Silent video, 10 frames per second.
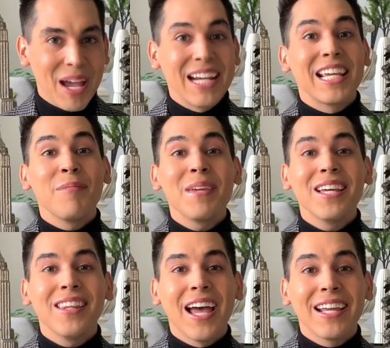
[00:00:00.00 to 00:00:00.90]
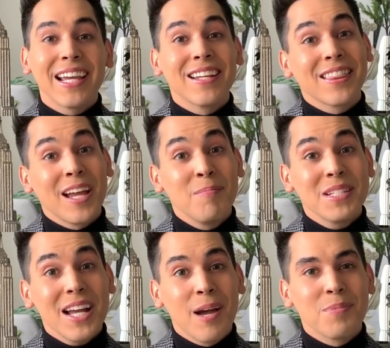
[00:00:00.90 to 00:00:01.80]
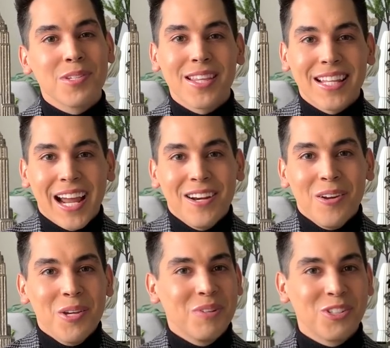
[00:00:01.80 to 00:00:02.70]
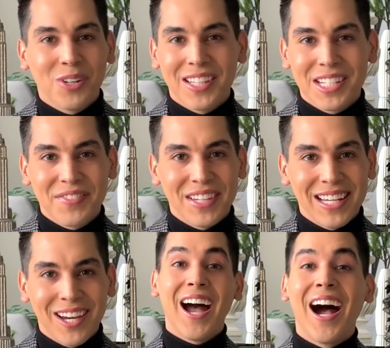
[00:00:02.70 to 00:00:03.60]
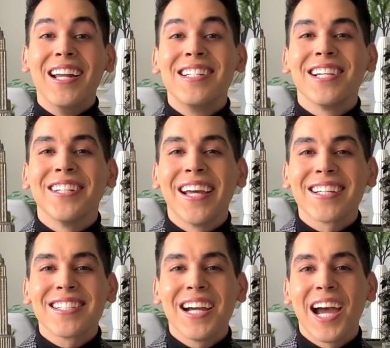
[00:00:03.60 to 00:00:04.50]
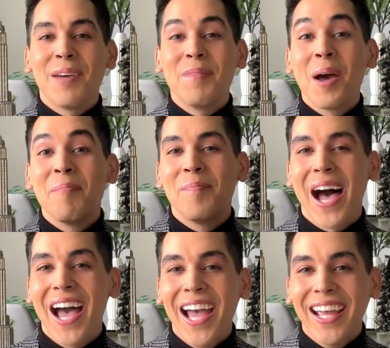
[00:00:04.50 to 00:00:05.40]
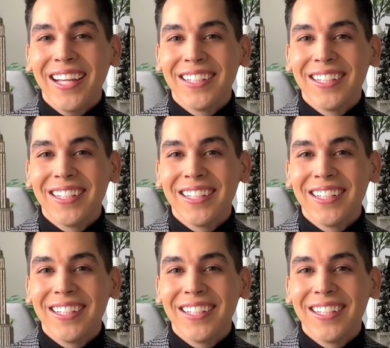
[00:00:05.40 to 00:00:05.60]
and give me a like and a thumbs up so that I know you enjoyed this video. Until next time, bye!